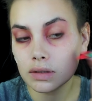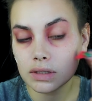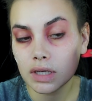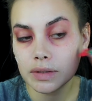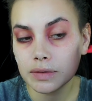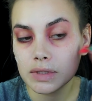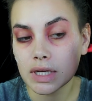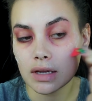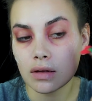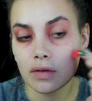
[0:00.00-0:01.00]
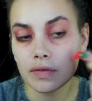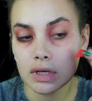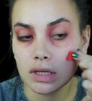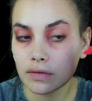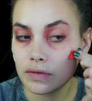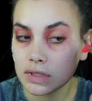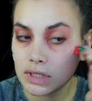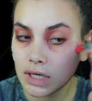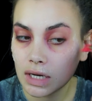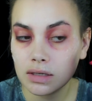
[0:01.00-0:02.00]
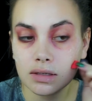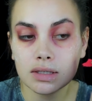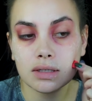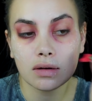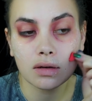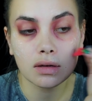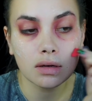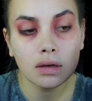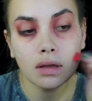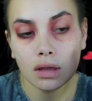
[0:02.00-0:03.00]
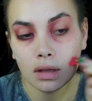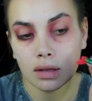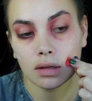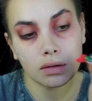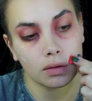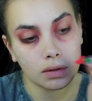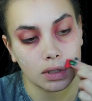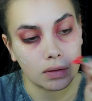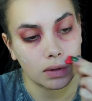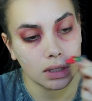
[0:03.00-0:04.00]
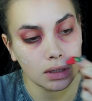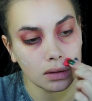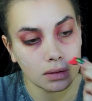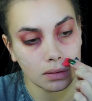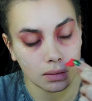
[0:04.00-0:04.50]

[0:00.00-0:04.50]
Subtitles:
also helps with taking off any of the shininess on 3rd degree.